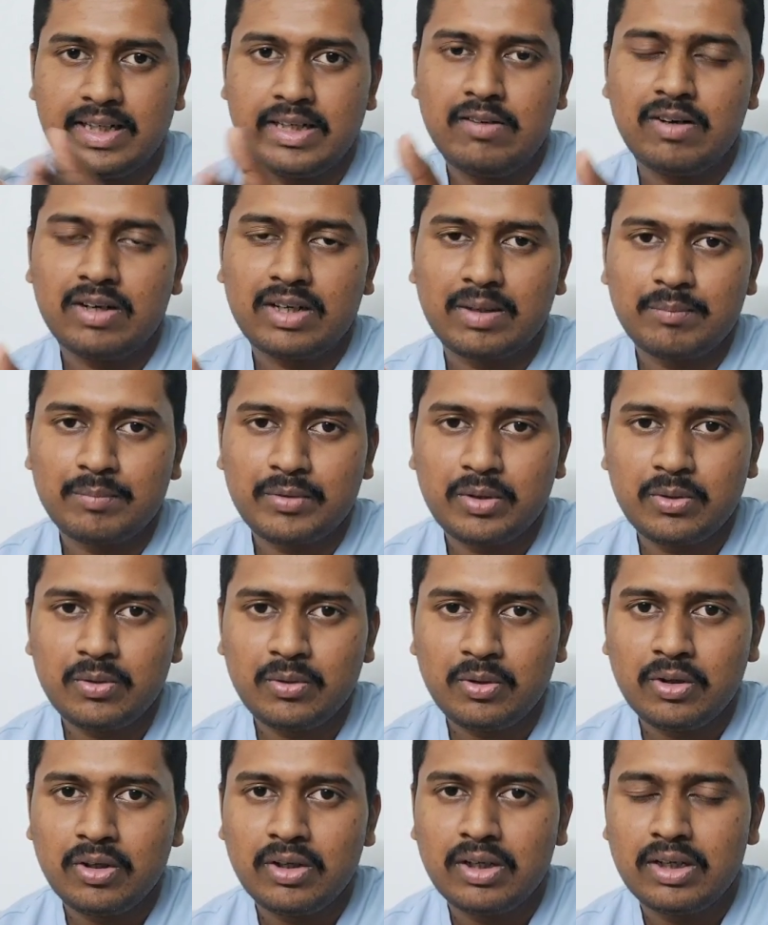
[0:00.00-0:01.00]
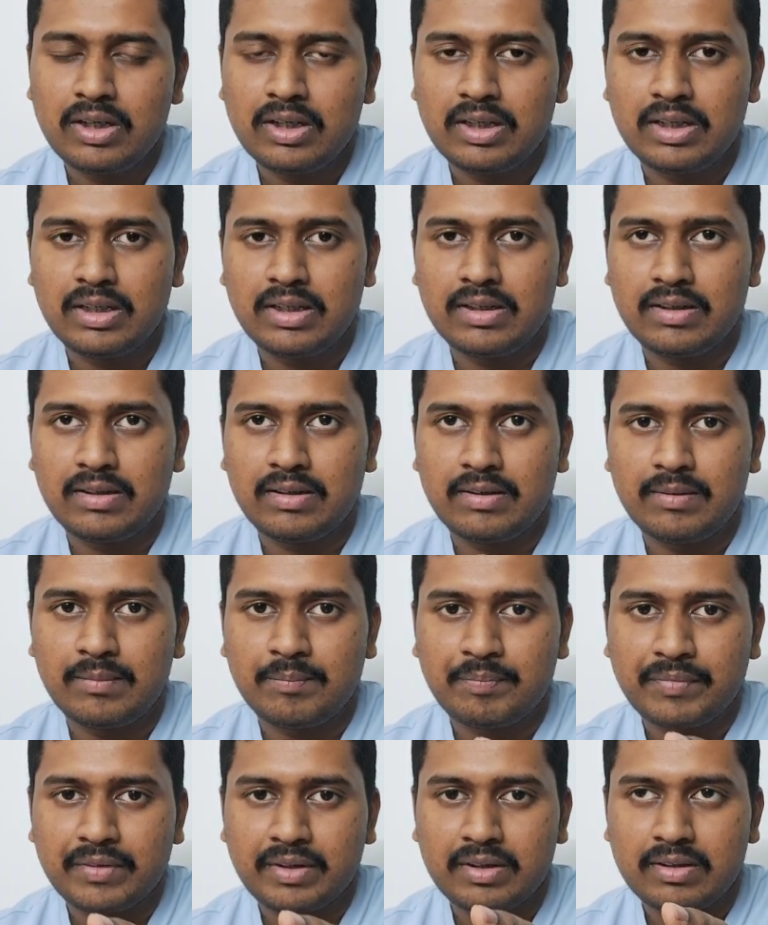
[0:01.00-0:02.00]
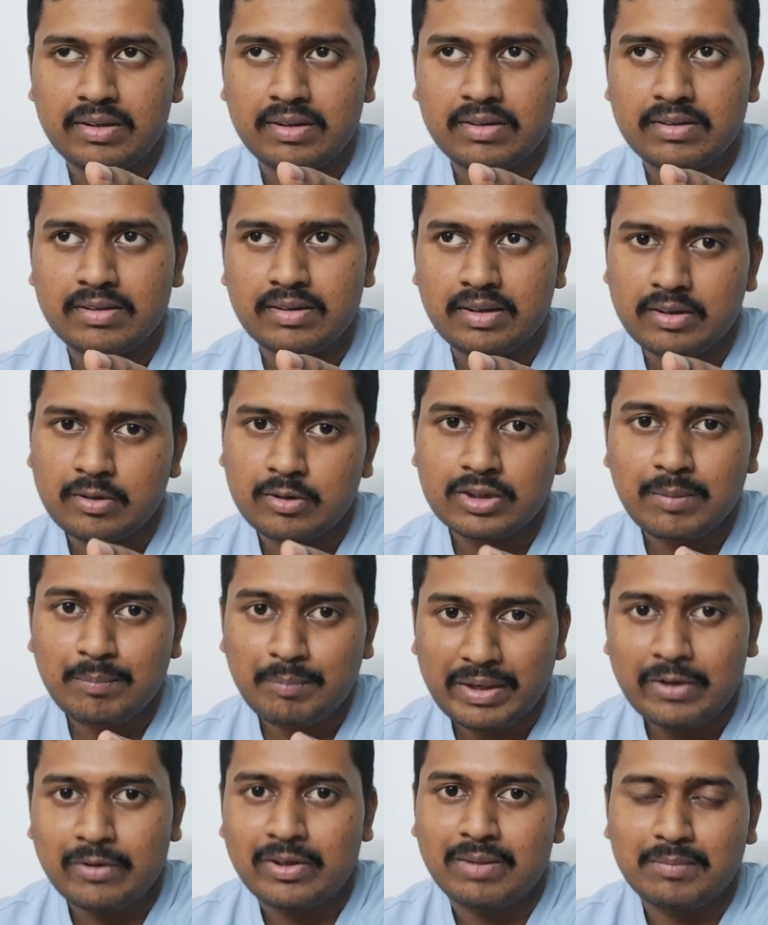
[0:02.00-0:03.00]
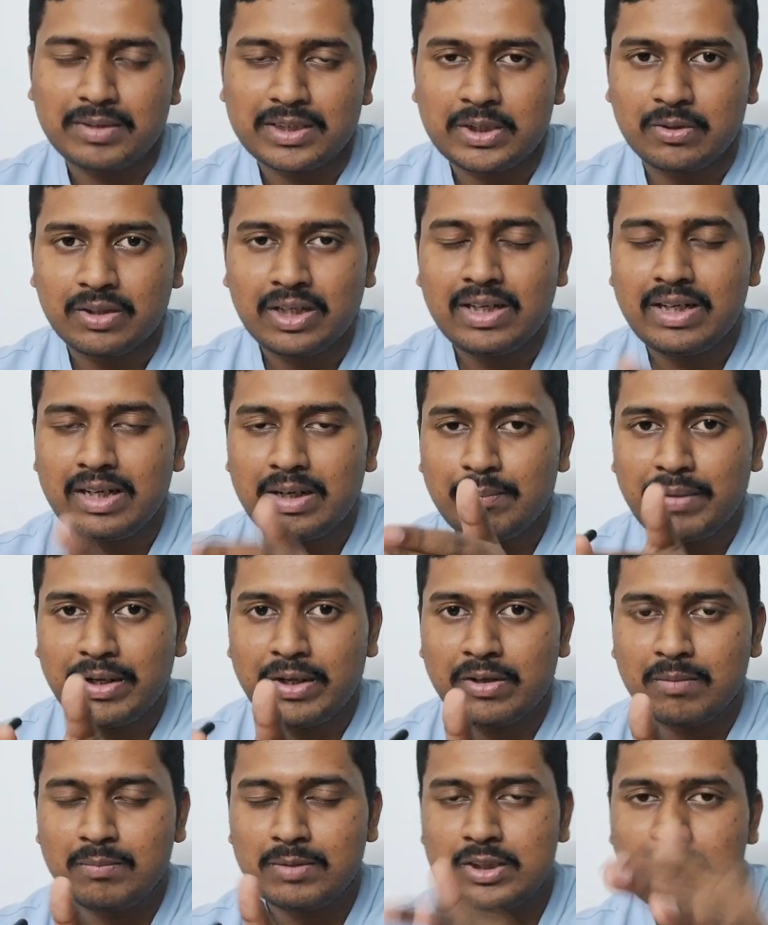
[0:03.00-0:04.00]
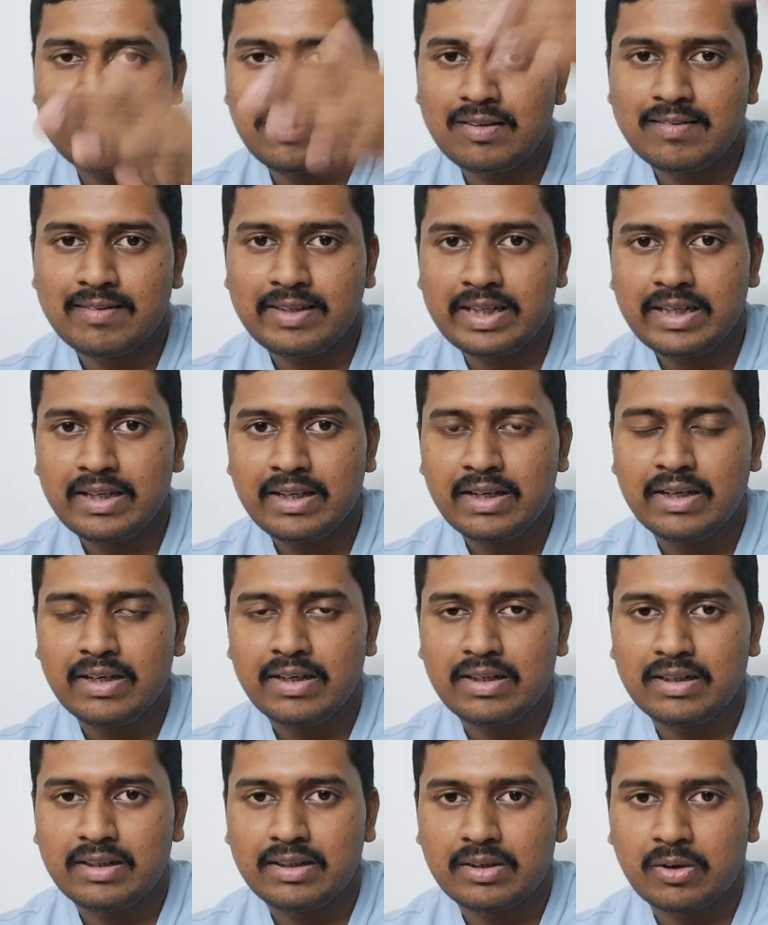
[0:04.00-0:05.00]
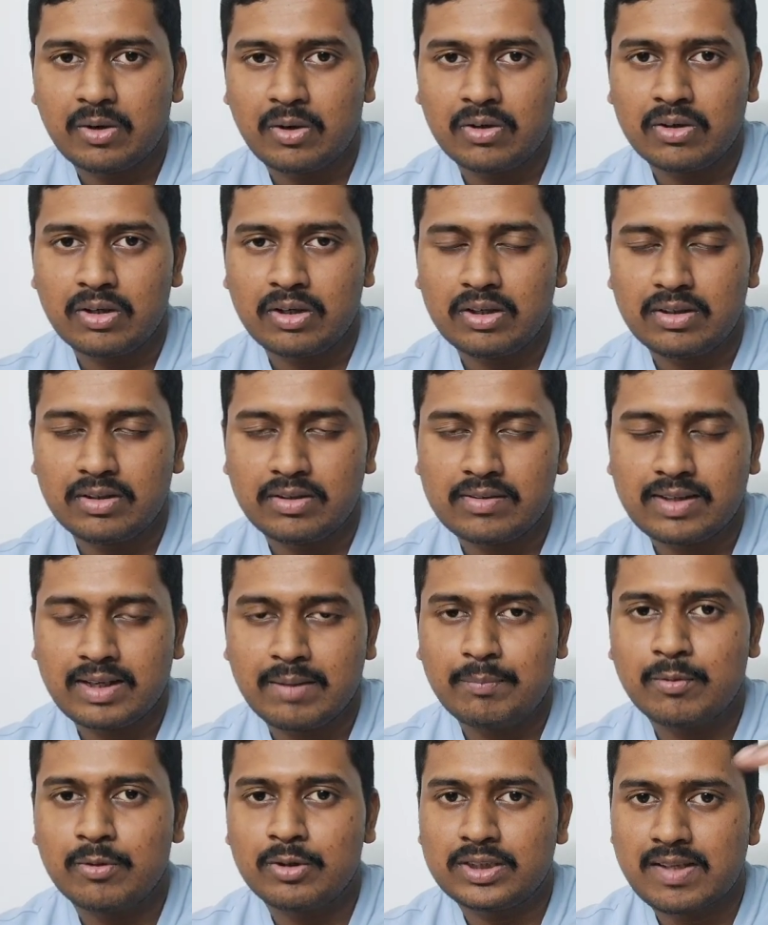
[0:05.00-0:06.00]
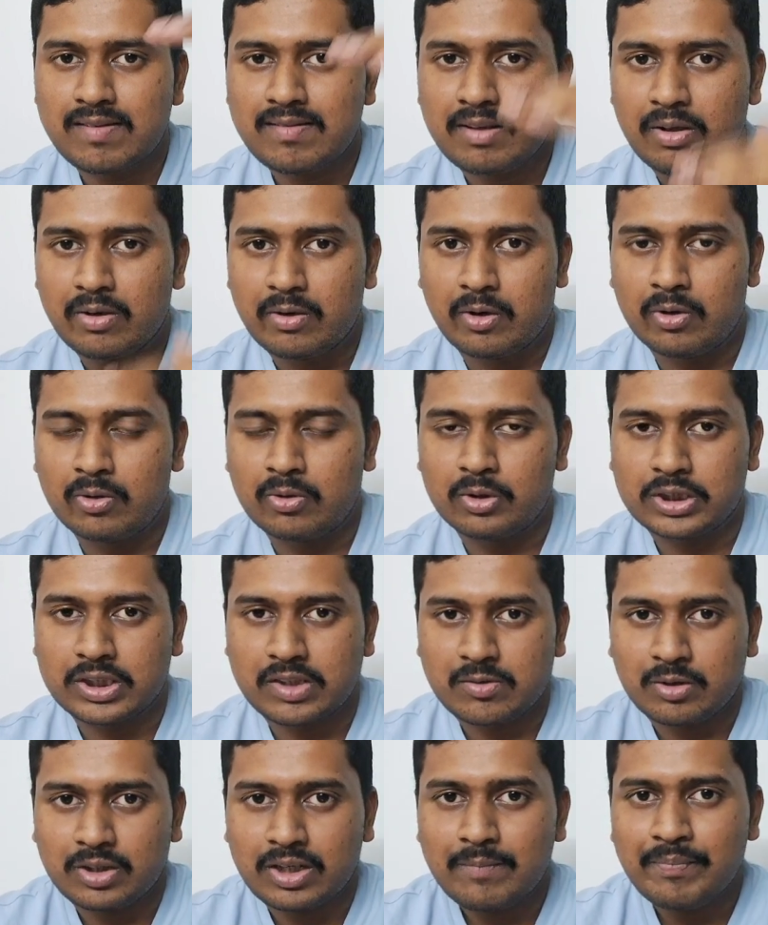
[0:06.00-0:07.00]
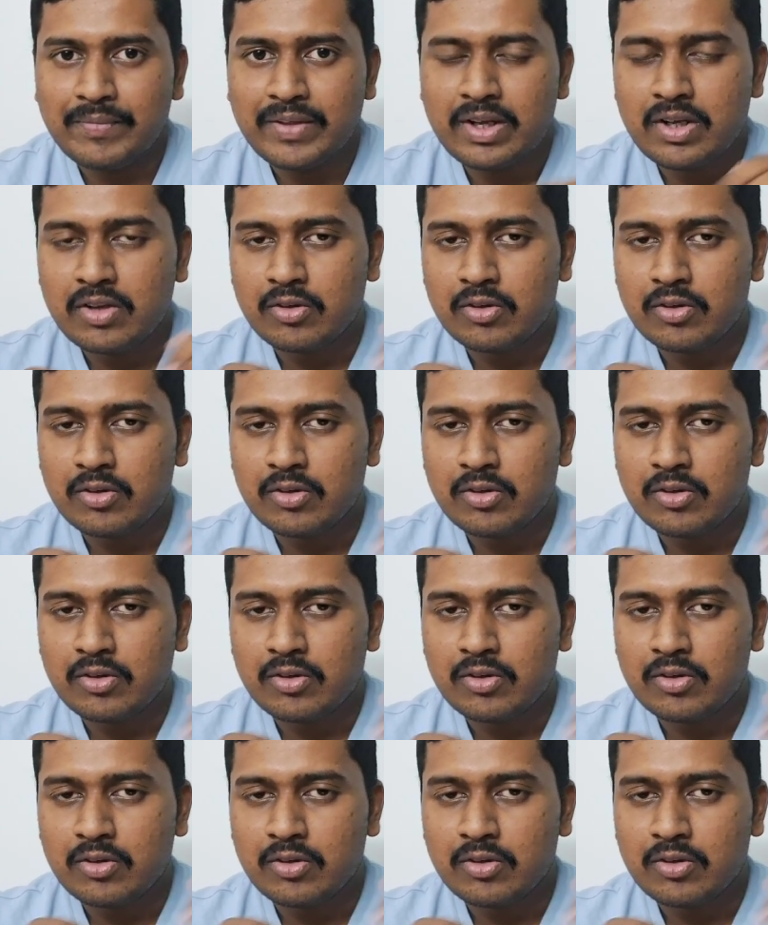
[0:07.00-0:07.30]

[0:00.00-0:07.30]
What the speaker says: Then you will come to third question, biochemistry, okay? In biochemistry, you will see skipped questions, wrong questions, okay?